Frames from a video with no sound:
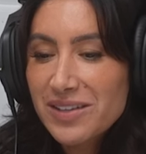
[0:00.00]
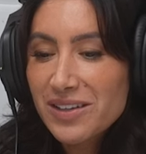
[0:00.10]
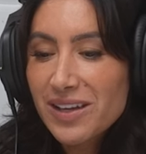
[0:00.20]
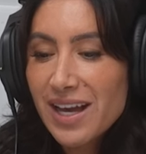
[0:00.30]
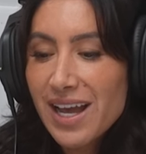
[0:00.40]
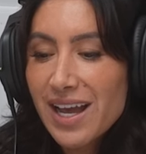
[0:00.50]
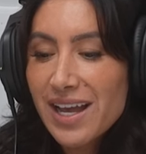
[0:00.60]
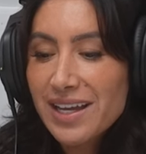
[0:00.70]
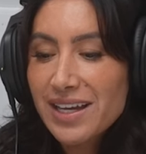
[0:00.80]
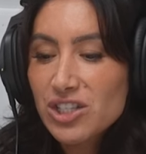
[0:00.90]
Oh, I,
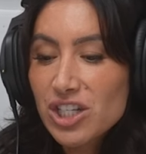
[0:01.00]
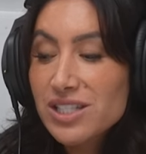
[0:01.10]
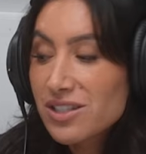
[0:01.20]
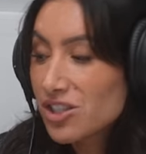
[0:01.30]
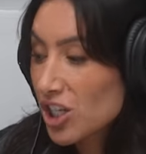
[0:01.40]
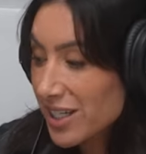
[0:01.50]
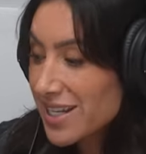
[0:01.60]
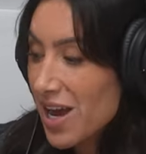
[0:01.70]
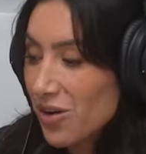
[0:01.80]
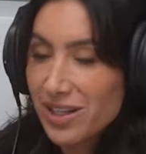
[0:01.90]
I, I just
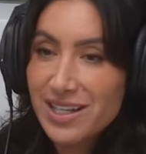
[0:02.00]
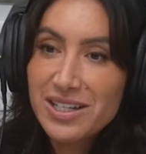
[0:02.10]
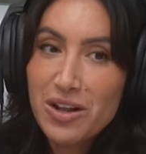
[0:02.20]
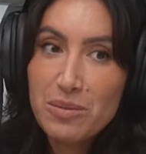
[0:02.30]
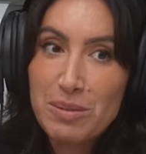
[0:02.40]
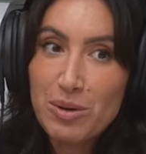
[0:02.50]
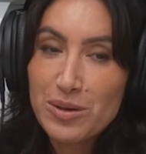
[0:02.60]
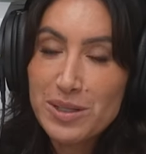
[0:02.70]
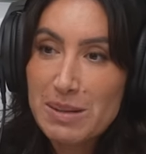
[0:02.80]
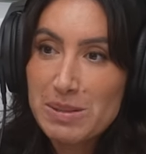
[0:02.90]
just now collected all my
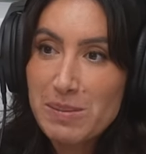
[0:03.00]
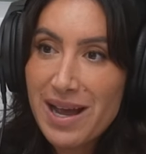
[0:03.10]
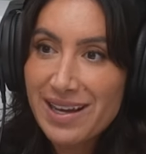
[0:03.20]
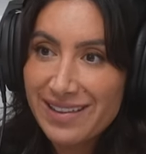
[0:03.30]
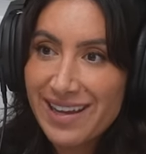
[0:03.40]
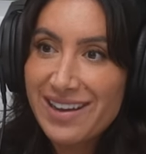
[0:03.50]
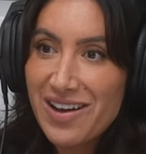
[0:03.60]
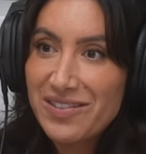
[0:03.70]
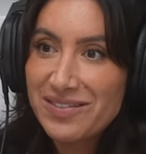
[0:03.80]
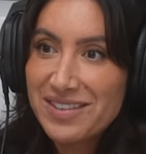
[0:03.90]
prototypes back and like
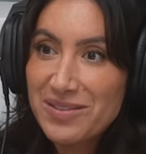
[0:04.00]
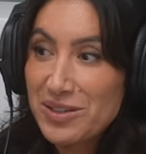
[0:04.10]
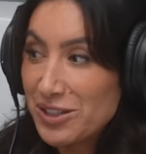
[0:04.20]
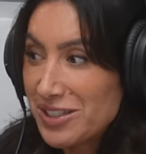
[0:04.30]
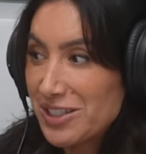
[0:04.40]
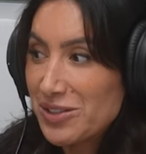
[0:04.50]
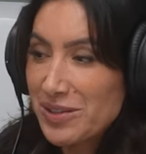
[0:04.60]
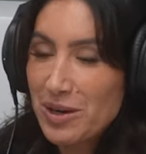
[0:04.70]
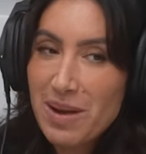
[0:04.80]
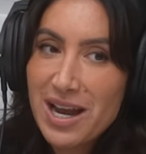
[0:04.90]
got the real deal
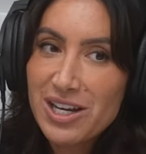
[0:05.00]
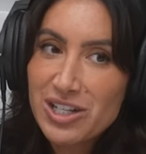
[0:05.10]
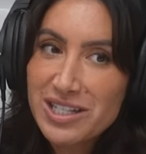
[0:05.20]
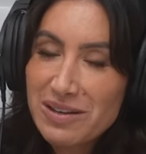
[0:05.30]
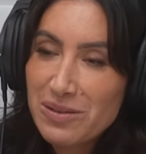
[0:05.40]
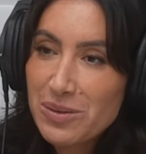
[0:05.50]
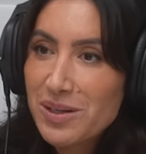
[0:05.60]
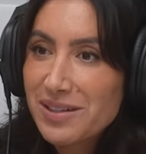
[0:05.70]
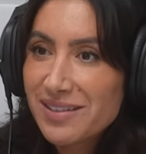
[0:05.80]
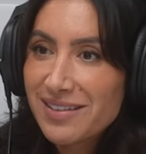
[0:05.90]
with our packaging to
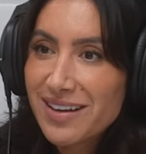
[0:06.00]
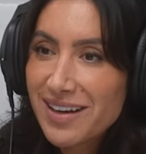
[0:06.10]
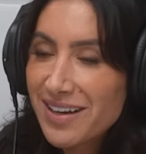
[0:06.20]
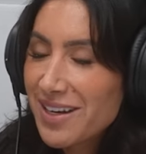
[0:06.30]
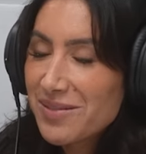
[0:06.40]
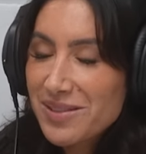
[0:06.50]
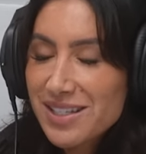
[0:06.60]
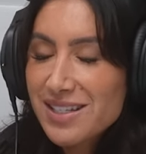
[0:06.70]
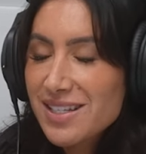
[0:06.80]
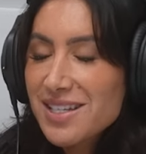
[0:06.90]
everyone. And yeah. it, it
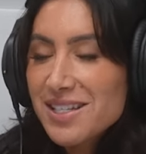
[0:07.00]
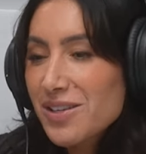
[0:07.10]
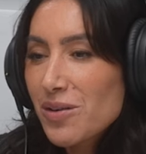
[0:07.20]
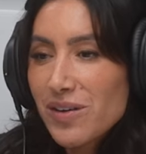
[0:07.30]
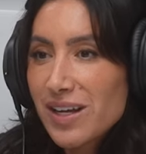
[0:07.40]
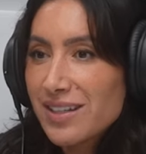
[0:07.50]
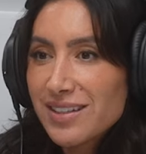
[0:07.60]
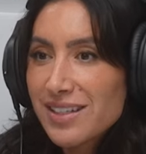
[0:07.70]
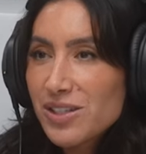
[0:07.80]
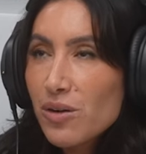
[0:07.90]
was it's so fun.
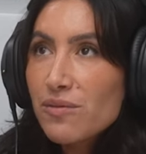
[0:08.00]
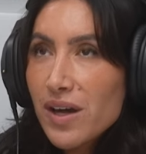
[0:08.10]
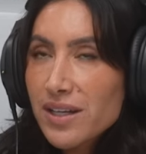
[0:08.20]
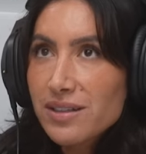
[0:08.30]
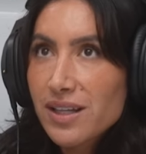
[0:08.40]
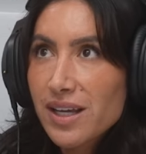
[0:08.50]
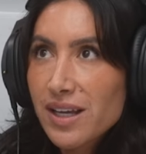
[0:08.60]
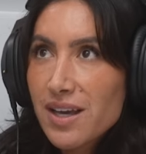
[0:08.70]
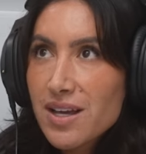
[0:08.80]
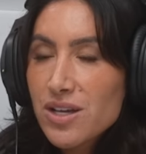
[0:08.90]
It's so fun to
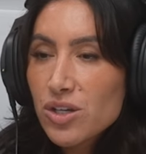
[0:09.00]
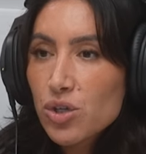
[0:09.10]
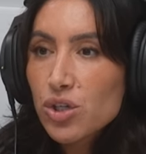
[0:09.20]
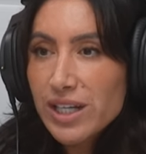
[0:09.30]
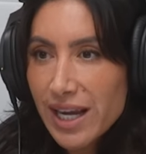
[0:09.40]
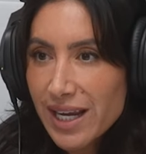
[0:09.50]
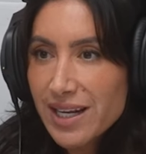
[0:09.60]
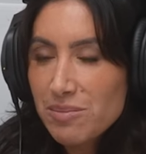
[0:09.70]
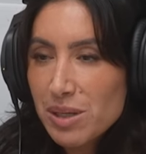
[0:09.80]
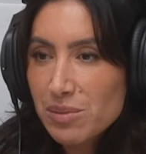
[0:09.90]
like create
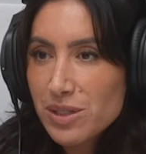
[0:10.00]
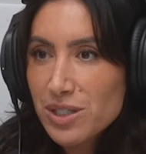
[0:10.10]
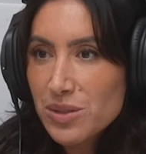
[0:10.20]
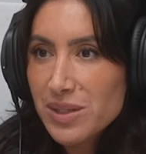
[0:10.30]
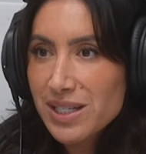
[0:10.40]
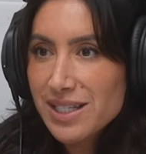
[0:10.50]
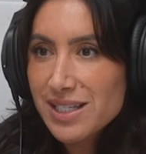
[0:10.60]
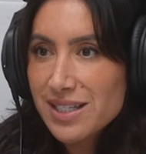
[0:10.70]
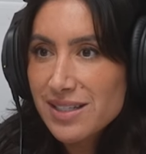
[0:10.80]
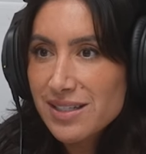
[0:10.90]
and be able to do
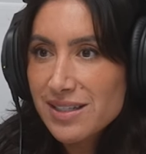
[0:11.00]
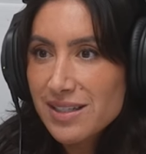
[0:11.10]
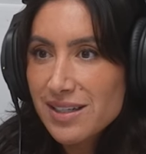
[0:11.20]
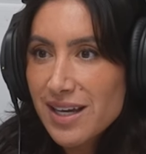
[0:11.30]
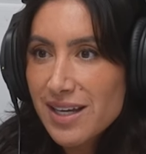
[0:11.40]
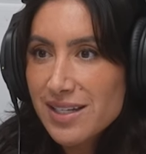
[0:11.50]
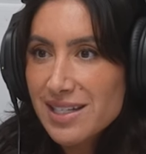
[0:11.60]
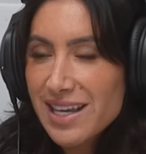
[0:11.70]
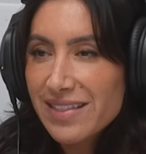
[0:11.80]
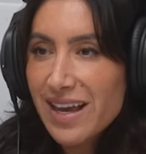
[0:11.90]
this and
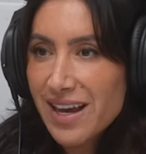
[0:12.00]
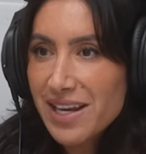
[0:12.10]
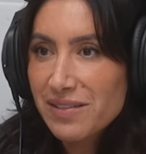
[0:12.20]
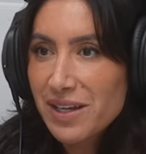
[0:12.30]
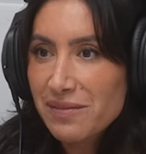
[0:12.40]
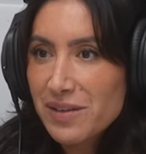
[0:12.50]
and get that kind of like